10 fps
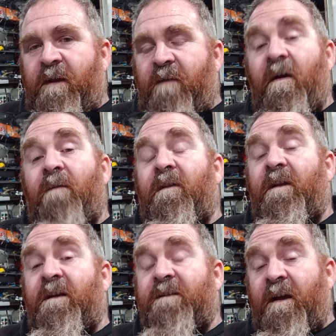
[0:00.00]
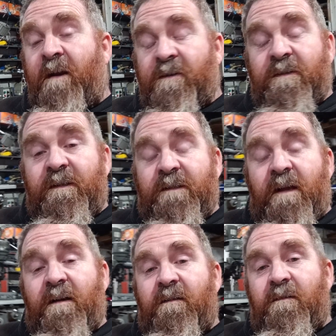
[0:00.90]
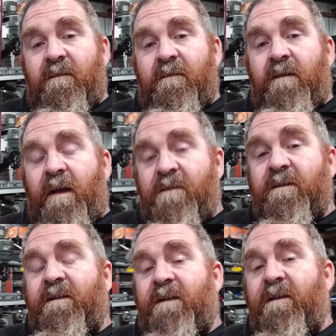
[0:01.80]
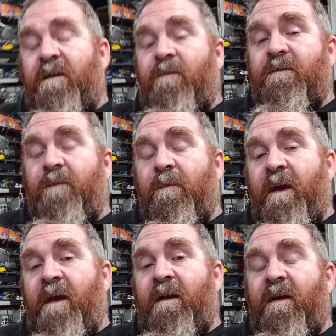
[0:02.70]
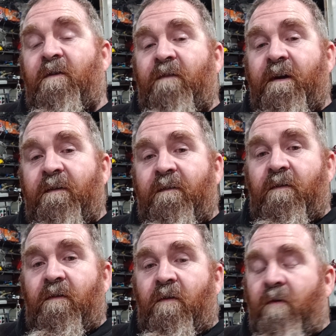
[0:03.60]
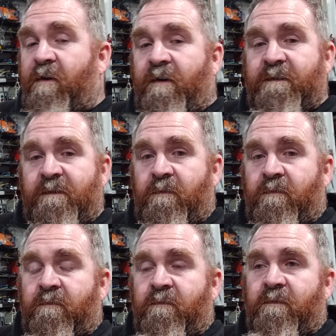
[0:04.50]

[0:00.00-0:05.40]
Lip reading: He rang me the next day and actually said that he was prepared. He'd already organised it all.